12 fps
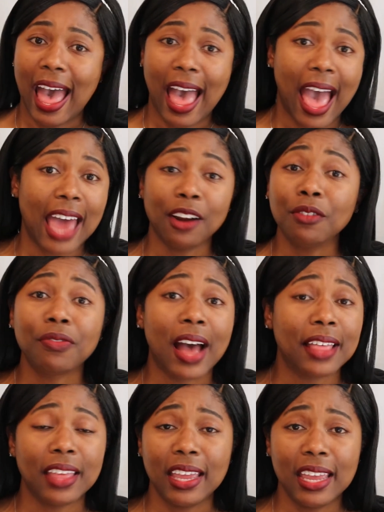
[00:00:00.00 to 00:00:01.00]
I don't
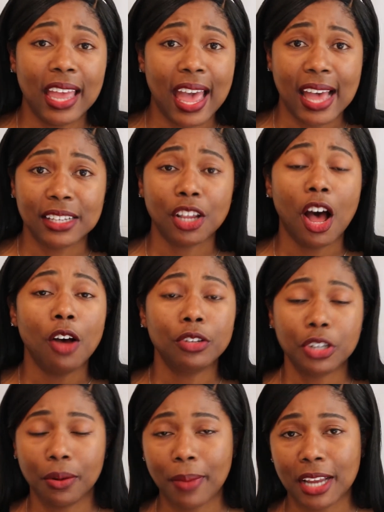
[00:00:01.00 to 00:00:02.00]
find that it has
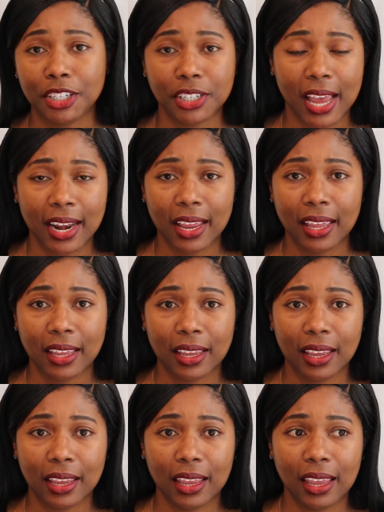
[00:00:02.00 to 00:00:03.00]
altered my
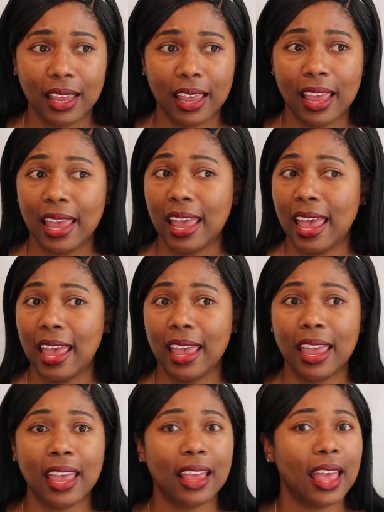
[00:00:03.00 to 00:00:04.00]
shedding
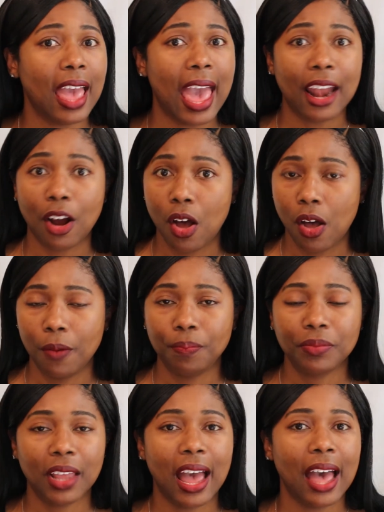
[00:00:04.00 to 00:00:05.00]
at all.
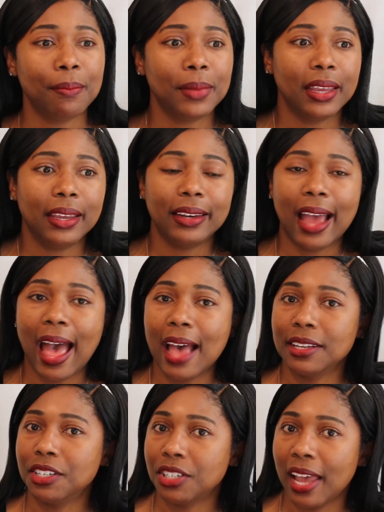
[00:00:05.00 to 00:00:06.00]
I mean,
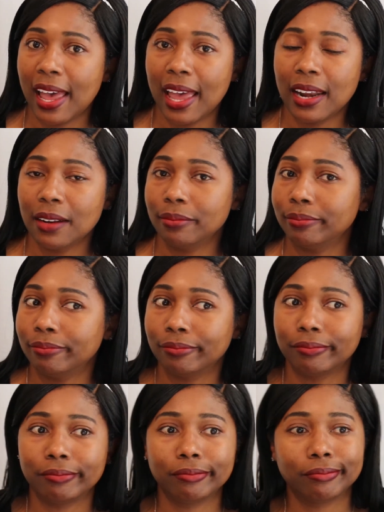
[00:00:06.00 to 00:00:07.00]
I shed
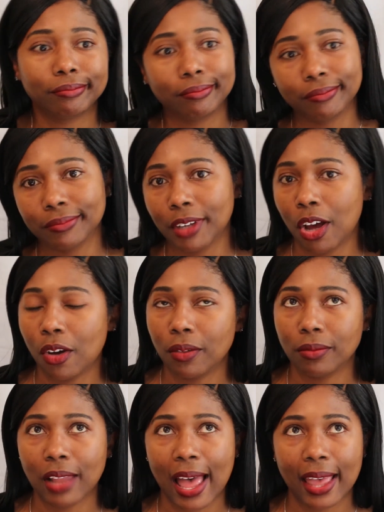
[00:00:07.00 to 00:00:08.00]

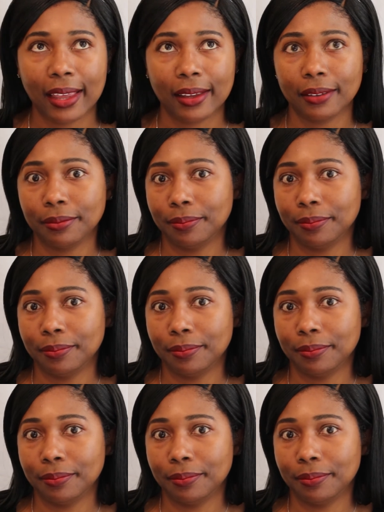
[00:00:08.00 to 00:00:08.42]
like